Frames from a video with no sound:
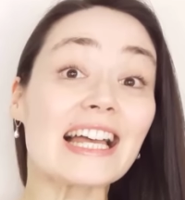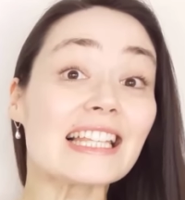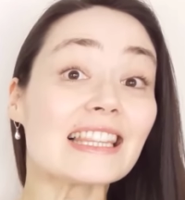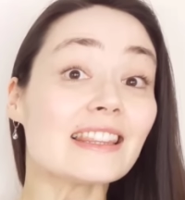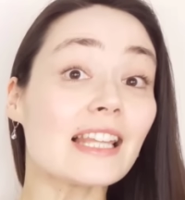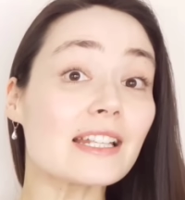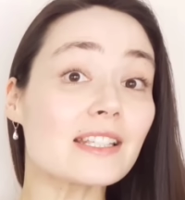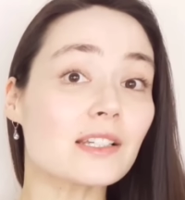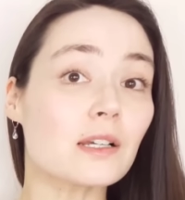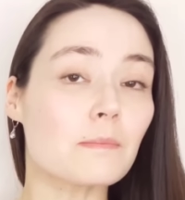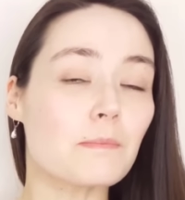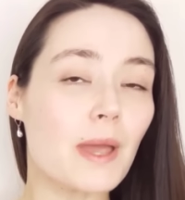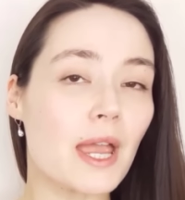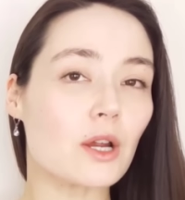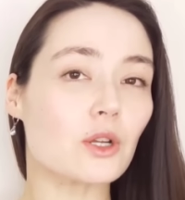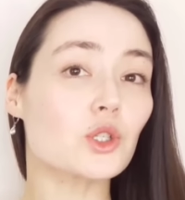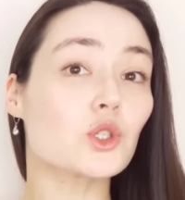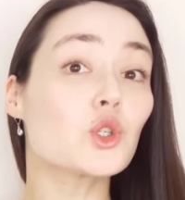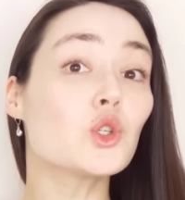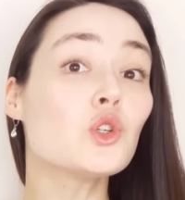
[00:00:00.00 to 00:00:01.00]
Let's
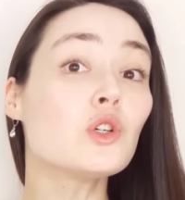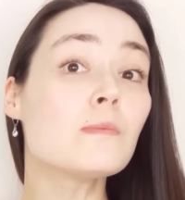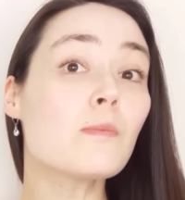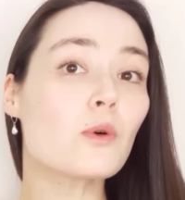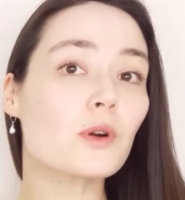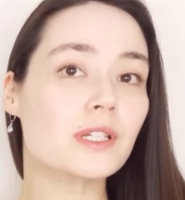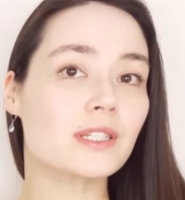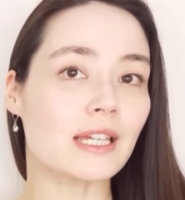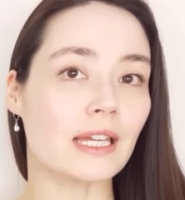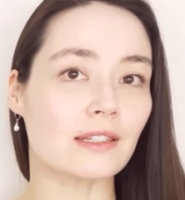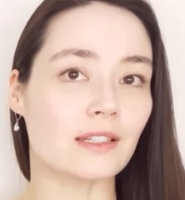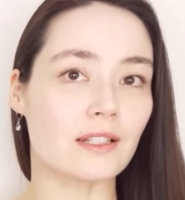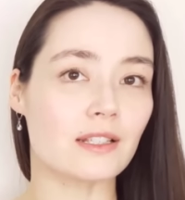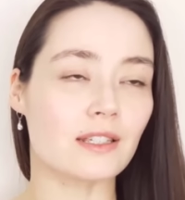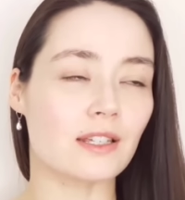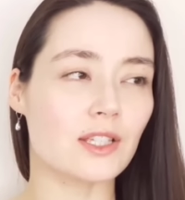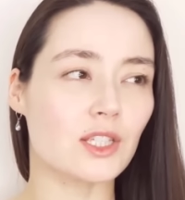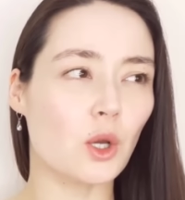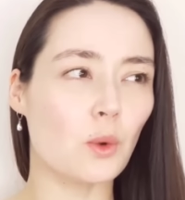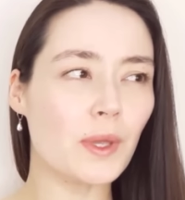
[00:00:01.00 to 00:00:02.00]
compare two more
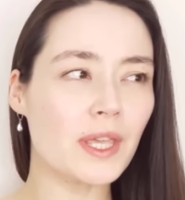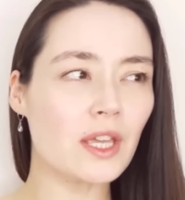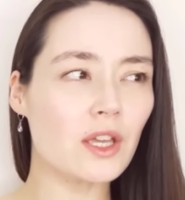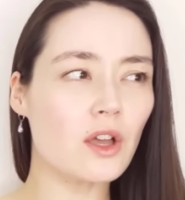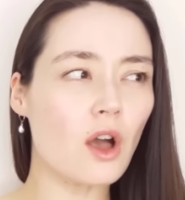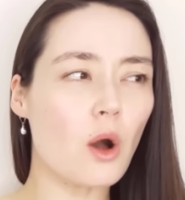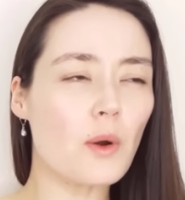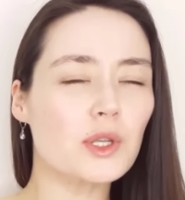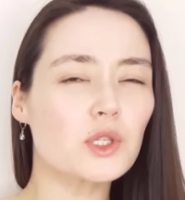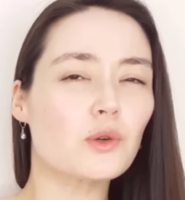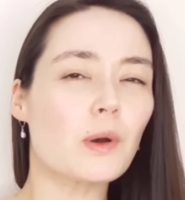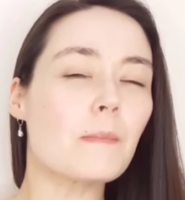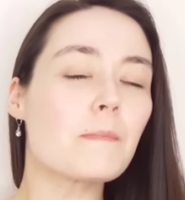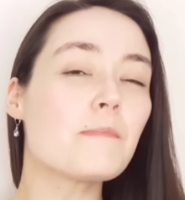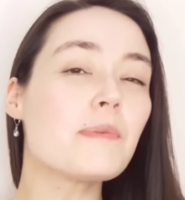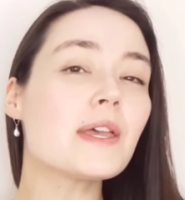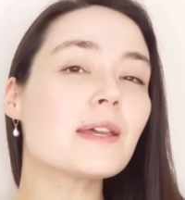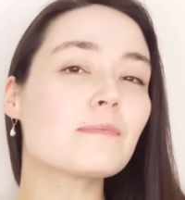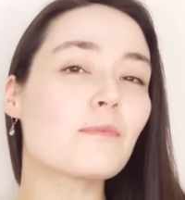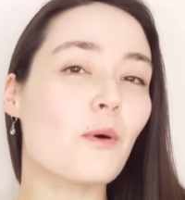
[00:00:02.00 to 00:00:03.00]
sentences so we can go into a
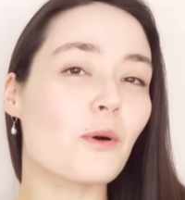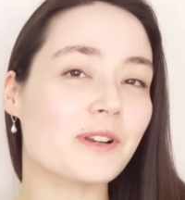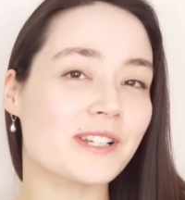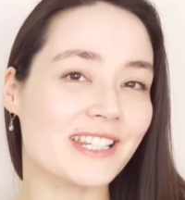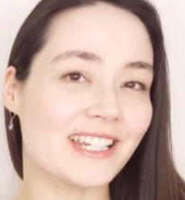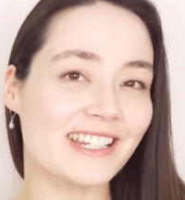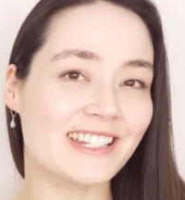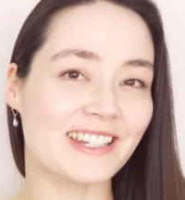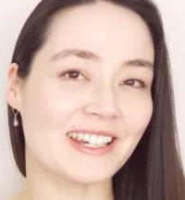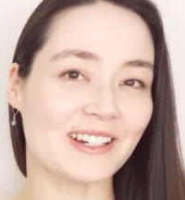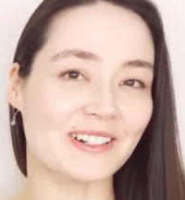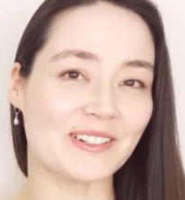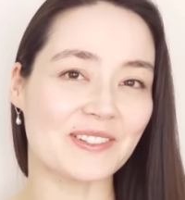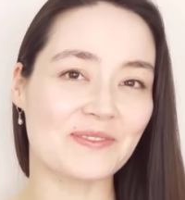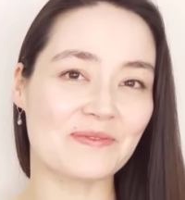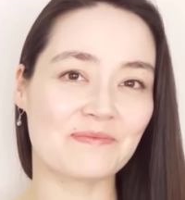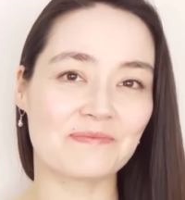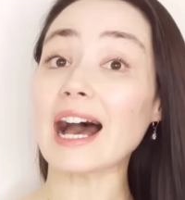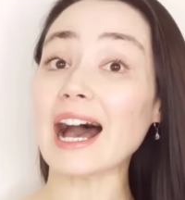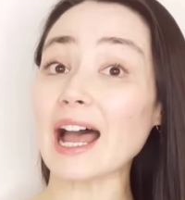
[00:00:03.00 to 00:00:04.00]
bit more detail.